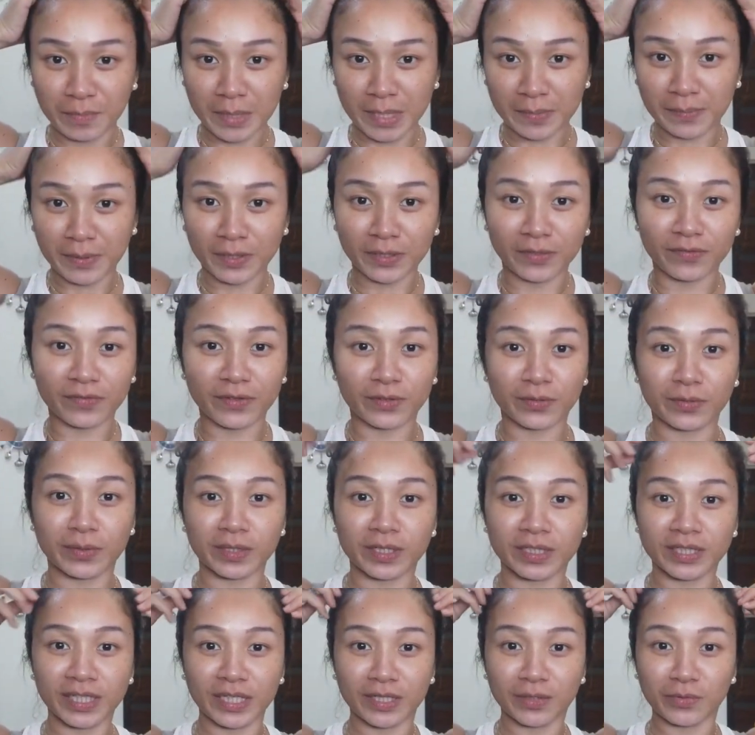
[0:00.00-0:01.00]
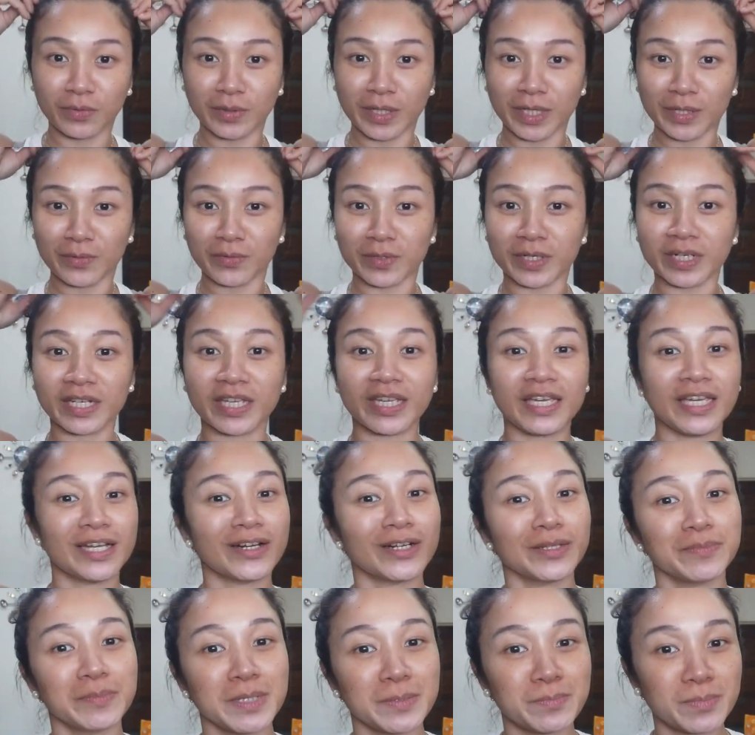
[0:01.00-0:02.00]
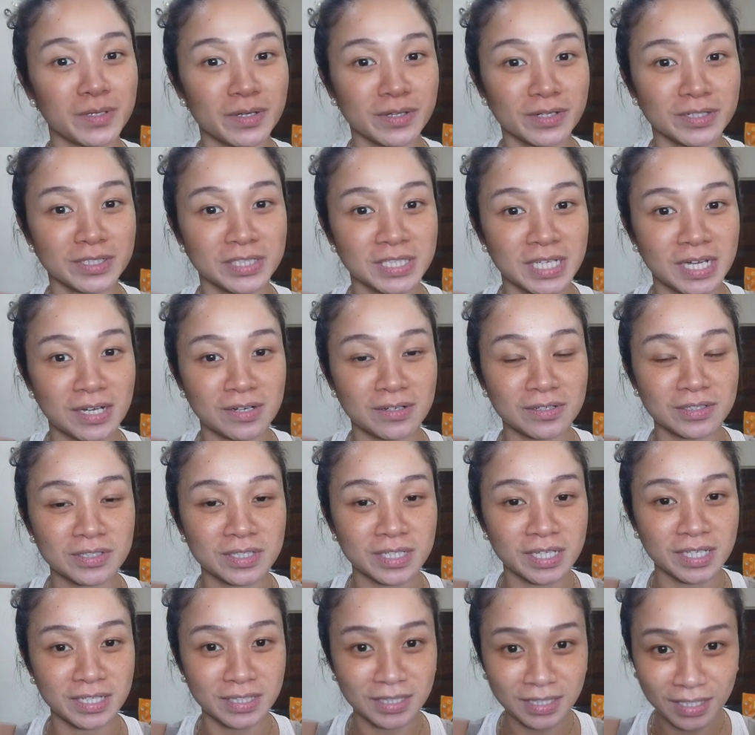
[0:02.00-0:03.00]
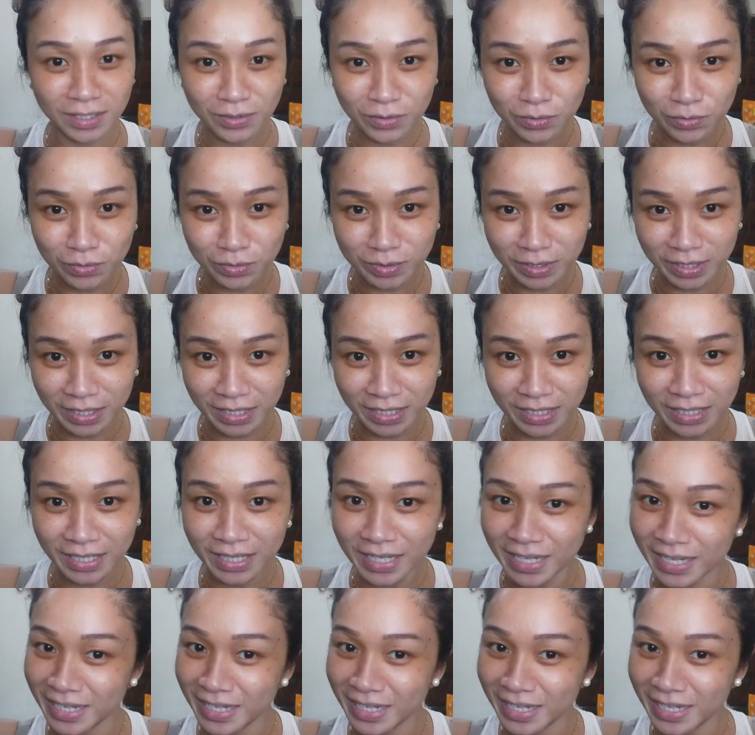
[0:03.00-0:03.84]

People of the world, anyway. We're here at my brother's house in Laguna.